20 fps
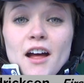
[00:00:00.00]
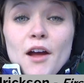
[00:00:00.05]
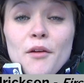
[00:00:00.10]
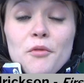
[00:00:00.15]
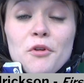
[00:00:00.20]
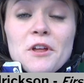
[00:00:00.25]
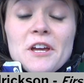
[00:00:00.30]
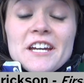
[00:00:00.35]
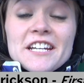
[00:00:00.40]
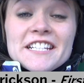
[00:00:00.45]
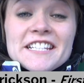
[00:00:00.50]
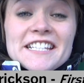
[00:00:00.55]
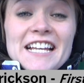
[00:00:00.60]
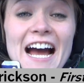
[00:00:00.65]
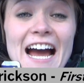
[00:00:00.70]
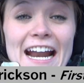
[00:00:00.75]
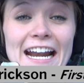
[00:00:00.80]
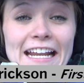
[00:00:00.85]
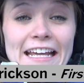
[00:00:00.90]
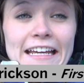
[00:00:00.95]
I'm really
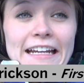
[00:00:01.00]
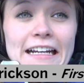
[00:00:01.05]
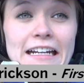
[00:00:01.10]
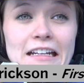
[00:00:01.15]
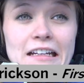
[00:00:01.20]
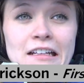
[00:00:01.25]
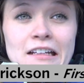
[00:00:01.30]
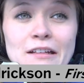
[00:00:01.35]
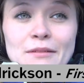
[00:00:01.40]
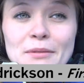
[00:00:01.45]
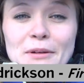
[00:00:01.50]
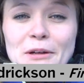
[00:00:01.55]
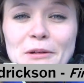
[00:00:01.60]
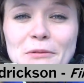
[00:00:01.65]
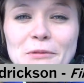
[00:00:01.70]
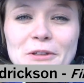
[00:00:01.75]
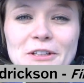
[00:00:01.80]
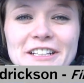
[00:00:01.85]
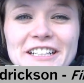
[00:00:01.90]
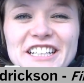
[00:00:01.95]
excited, but
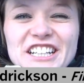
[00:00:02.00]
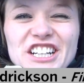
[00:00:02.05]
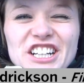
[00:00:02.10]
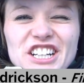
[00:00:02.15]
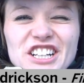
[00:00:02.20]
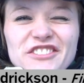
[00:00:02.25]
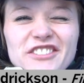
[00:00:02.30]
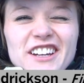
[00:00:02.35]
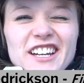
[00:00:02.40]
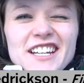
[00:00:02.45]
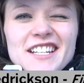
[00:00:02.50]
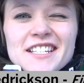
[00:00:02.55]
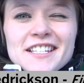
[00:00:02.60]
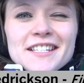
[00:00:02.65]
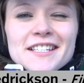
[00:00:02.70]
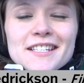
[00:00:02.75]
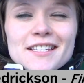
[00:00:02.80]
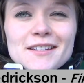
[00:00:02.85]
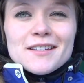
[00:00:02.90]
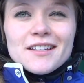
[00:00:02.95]
I'm really
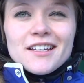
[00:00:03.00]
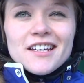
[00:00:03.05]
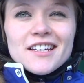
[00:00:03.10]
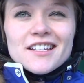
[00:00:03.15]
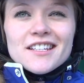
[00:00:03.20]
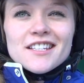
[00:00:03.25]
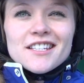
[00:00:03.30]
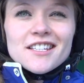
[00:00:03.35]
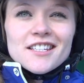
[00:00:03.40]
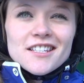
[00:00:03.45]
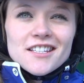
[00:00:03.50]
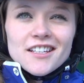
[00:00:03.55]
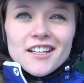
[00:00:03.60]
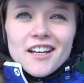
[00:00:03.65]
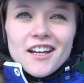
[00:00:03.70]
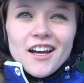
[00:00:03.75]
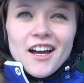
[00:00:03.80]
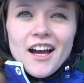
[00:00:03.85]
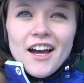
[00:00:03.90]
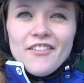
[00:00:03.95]
nervous because
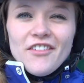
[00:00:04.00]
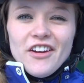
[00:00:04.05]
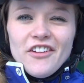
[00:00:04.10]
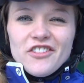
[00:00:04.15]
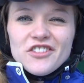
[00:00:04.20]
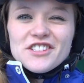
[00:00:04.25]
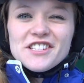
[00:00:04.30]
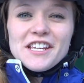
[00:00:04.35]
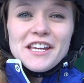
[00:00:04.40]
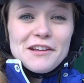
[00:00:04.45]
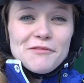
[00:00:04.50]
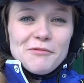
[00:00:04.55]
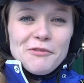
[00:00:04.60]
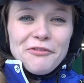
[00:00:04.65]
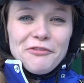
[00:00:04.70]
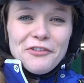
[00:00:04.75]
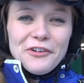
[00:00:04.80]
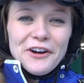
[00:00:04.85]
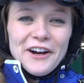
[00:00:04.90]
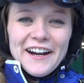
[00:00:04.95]
I've never skied
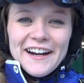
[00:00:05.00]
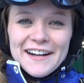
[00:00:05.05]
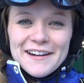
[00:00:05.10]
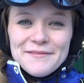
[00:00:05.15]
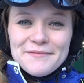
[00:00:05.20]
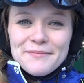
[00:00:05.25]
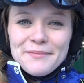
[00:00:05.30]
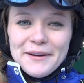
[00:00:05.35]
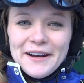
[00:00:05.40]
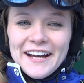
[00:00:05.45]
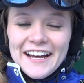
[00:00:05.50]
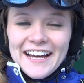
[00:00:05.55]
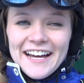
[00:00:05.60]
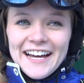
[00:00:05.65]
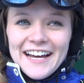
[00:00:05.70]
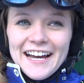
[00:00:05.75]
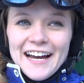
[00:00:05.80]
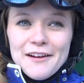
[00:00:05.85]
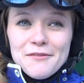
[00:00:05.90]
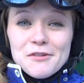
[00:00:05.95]
before, but
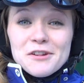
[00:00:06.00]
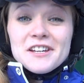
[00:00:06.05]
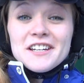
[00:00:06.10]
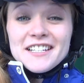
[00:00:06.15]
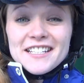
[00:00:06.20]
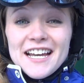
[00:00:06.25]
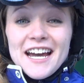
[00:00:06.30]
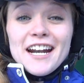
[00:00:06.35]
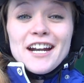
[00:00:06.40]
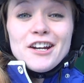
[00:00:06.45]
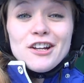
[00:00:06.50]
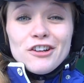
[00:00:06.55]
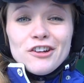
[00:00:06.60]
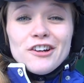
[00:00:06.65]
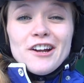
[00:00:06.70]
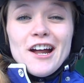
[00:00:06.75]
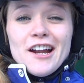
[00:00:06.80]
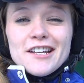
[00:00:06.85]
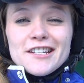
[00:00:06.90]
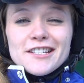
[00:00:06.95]
I'm really excited to
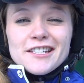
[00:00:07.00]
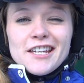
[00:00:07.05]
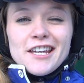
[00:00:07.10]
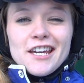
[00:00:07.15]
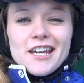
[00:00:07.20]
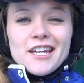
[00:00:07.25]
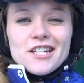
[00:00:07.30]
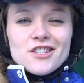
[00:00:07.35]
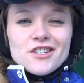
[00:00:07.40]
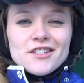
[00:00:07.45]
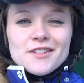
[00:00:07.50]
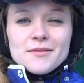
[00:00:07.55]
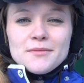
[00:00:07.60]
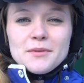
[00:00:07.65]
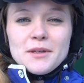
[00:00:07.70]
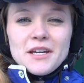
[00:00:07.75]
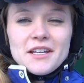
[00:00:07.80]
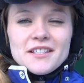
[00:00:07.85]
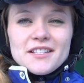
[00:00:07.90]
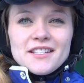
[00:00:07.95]
learn how to ski
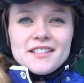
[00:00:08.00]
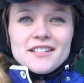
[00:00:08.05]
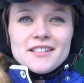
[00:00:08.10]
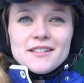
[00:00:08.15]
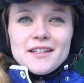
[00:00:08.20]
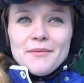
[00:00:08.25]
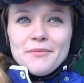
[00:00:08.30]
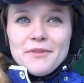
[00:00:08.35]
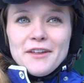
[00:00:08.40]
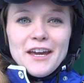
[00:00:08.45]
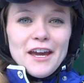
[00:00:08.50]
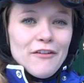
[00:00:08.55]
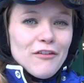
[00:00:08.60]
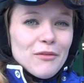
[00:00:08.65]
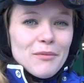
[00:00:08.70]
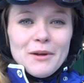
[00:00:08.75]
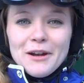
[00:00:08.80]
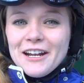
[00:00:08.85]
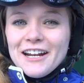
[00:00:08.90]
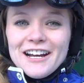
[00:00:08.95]
just because it's something
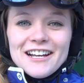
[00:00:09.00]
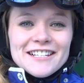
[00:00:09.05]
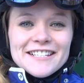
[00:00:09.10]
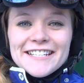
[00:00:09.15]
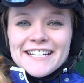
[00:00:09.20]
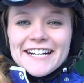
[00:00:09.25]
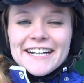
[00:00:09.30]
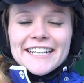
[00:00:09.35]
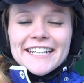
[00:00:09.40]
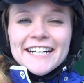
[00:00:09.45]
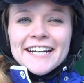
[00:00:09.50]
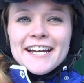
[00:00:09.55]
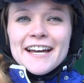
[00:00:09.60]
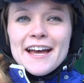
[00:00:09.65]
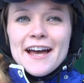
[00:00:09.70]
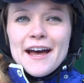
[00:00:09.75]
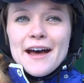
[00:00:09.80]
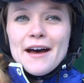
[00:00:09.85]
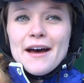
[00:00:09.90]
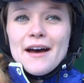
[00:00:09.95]
everybody does here.
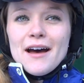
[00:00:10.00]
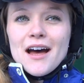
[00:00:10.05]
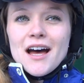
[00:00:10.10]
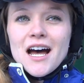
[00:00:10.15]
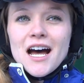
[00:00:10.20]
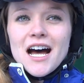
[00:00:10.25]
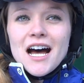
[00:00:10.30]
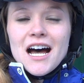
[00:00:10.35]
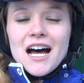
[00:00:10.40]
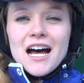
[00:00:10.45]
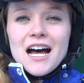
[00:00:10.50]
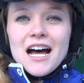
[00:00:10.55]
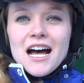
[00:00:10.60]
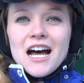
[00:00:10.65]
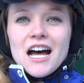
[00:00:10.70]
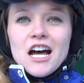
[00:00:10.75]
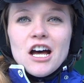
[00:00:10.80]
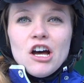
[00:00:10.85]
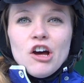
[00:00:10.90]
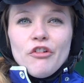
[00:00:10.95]

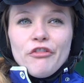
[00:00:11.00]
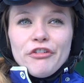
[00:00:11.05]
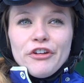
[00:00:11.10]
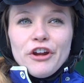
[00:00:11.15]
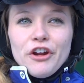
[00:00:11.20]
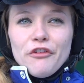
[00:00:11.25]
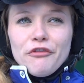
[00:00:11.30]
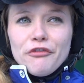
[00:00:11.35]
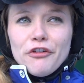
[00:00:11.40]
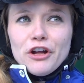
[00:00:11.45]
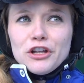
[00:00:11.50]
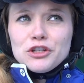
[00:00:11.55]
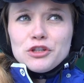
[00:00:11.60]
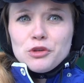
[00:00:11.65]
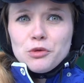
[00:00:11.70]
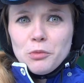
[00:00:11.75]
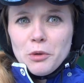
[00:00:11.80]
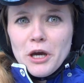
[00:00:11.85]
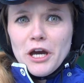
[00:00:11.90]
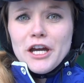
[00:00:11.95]
Uh, hopefully I don't fall
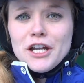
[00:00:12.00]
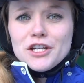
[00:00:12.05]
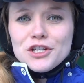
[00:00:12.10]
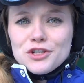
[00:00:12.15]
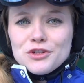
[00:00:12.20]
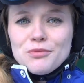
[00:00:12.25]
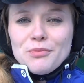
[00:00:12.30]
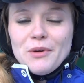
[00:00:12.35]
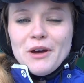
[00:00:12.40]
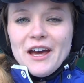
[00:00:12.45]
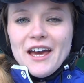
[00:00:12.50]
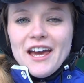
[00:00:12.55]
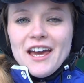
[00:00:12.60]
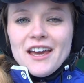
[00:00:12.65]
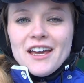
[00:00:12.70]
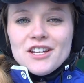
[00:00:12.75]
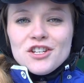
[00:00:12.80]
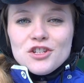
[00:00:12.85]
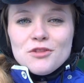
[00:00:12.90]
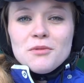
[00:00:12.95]
too much,
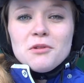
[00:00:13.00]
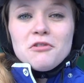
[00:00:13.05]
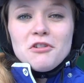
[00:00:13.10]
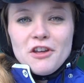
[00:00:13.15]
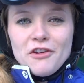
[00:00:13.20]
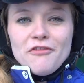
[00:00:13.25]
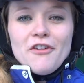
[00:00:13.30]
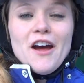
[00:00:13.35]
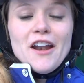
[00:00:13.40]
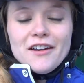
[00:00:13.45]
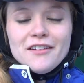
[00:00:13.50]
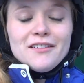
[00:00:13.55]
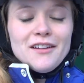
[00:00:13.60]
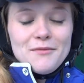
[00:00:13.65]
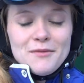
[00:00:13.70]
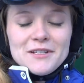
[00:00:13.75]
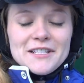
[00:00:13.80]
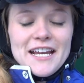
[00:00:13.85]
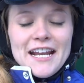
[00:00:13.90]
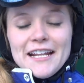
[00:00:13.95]
but it should be really fun.
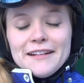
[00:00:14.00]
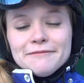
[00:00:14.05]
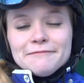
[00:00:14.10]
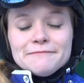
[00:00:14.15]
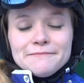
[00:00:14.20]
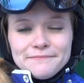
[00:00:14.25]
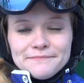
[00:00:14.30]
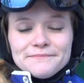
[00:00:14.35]
I'm excited.